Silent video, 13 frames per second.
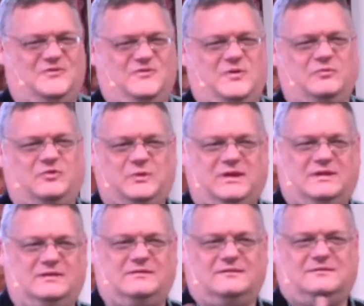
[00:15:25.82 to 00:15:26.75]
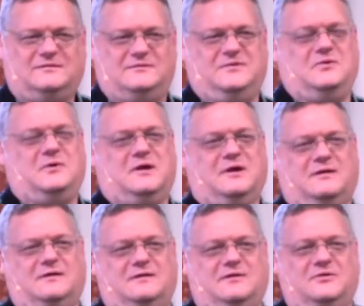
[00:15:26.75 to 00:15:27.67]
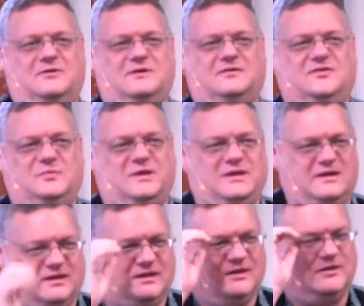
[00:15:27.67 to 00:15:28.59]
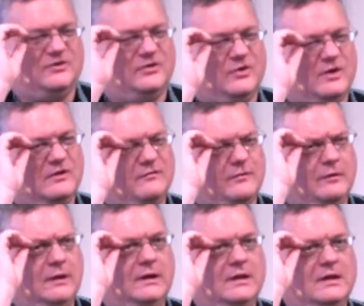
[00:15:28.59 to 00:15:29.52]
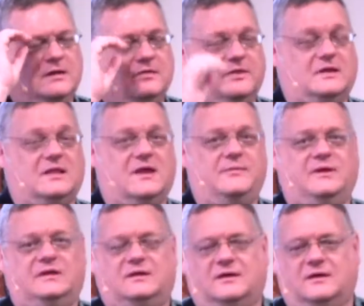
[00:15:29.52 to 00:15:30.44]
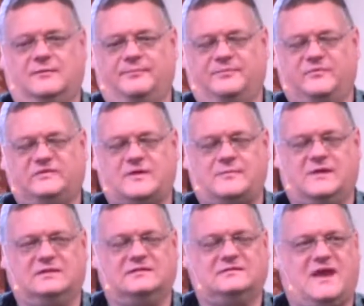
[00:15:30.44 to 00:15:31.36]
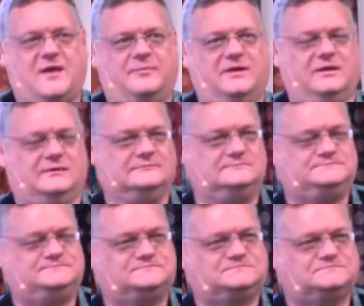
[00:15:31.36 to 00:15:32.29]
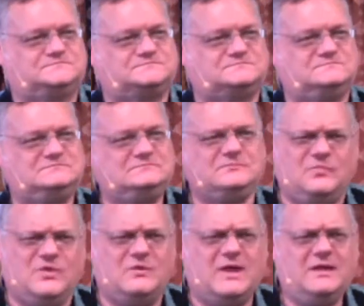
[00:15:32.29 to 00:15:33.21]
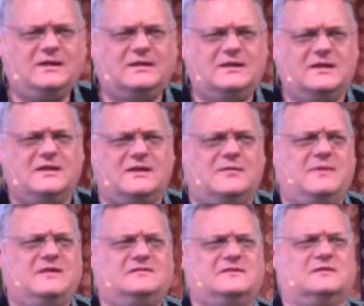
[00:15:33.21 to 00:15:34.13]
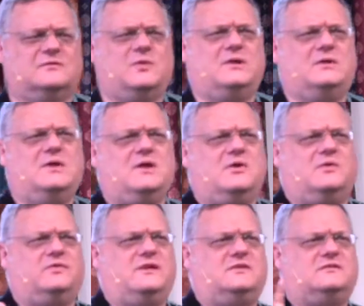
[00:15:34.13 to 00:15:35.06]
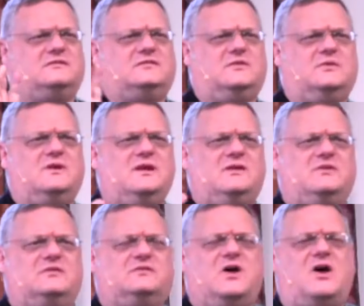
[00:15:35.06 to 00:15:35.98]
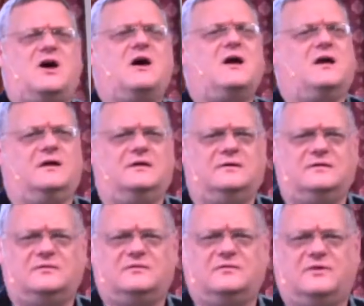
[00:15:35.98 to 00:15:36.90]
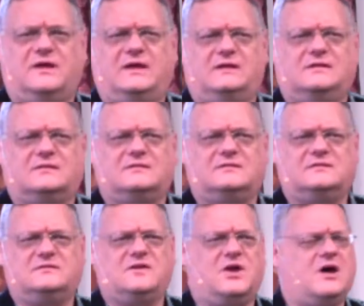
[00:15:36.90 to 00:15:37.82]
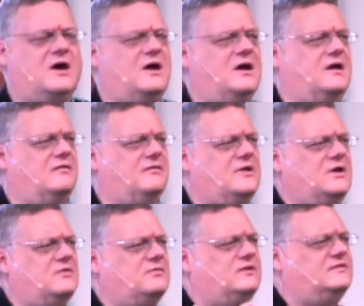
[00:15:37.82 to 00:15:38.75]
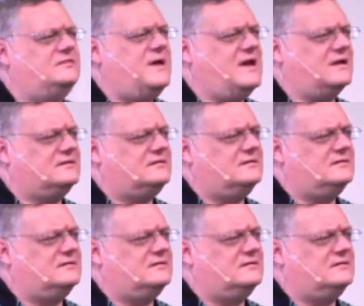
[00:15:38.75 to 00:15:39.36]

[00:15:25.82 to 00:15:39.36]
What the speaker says: from Sweden to New York in order to be in New York for the climate summit that's happening. Right? Amazing. There's the R, right? There's the R of respect.